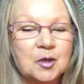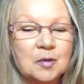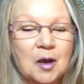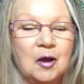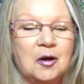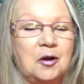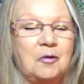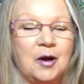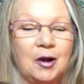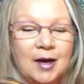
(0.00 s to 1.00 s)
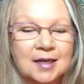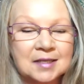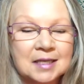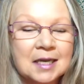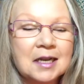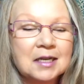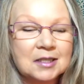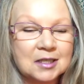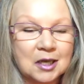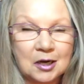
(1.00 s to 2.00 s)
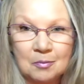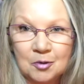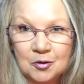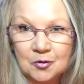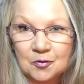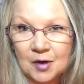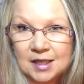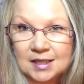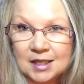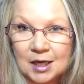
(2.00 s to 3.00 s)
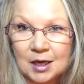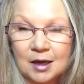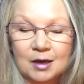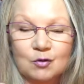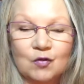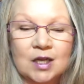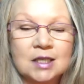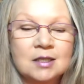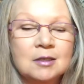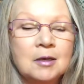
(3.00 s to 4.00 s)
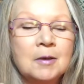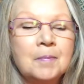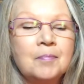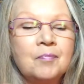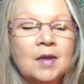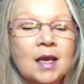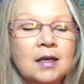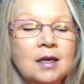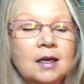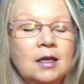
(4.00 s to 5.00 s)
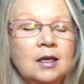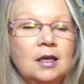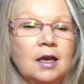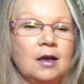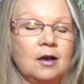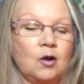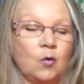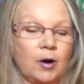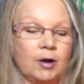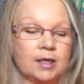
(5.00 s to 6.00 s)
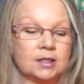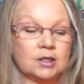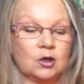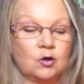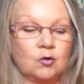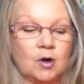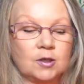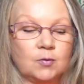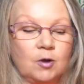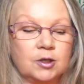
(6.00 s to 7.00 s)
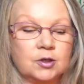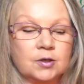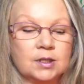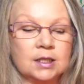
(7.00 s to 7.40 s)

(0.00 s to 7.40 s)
about Aquarius, Sun, Moon, Rising, and Venus, and any Aquarius cross watchers.